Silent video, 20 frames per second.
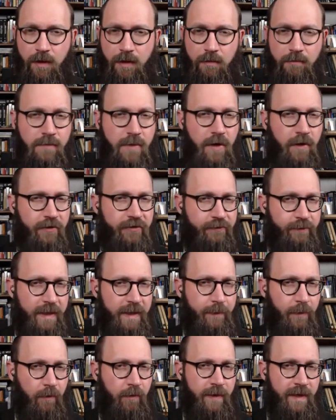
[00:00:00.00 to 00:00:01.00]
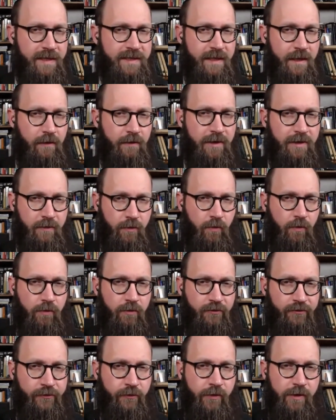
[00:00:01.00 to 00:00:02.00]
Most people, when they tell
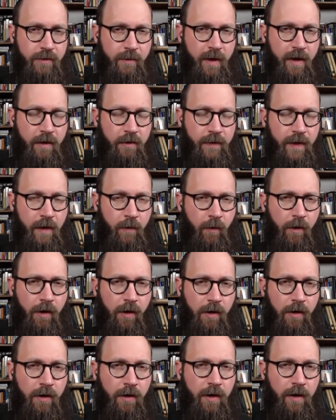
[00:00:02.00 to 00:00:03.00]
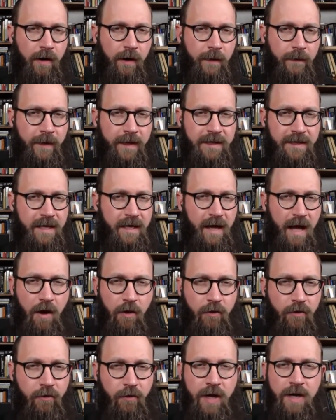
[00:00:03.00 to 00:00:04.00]
historical stories about who they were, they say how
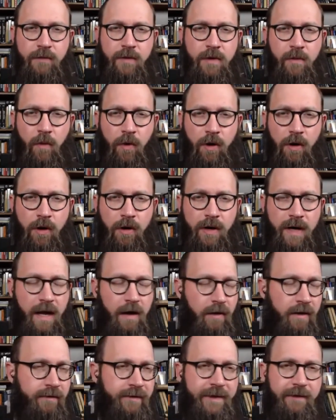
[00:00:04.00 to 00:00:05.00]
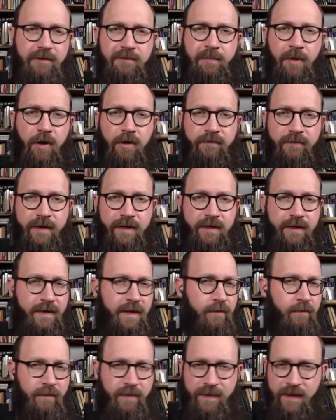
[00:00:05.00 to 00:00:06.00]
great we were and how everything was perfect, and
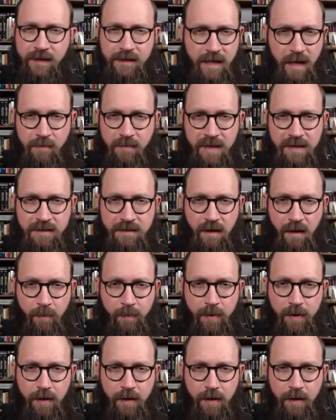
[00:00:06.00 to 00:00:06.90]
then things got messed up.